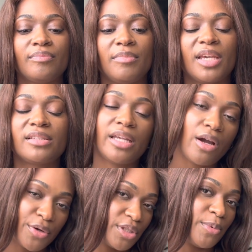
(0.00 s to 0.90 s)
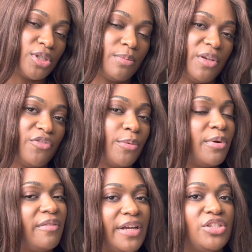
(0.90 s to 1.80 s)
because they are supposed to be for
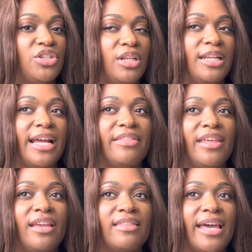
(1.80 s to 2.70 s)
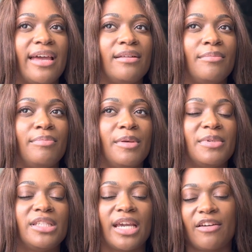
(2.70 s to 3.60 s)
prevention. And I think that the
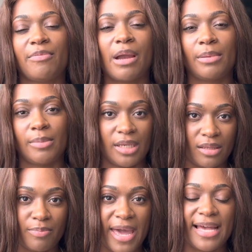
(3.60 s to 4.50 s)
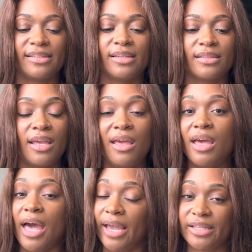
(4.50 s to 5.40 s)
mistake I've probably made in the past is
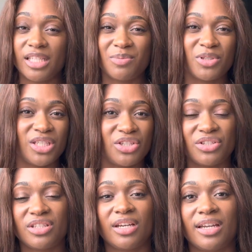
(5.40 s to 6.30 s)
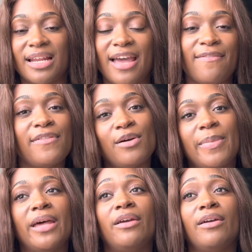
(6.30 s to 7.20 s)
I get these procedures done, I feel
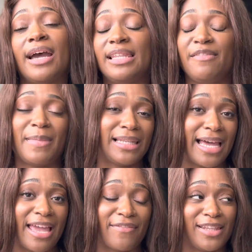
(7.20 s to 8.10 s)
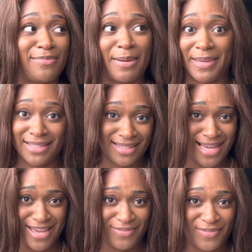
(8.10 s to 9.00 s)
better, I live my life, I live my best
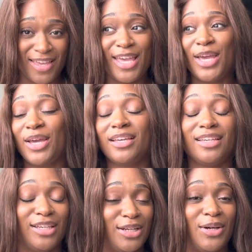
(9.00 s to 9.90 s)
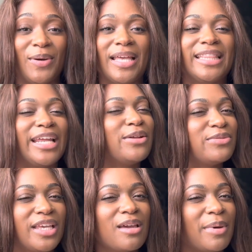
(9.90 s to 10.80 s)
life, you know, and I don't
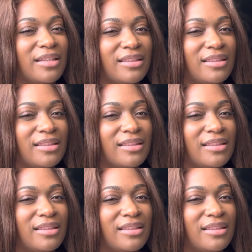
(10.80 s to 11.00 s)
think about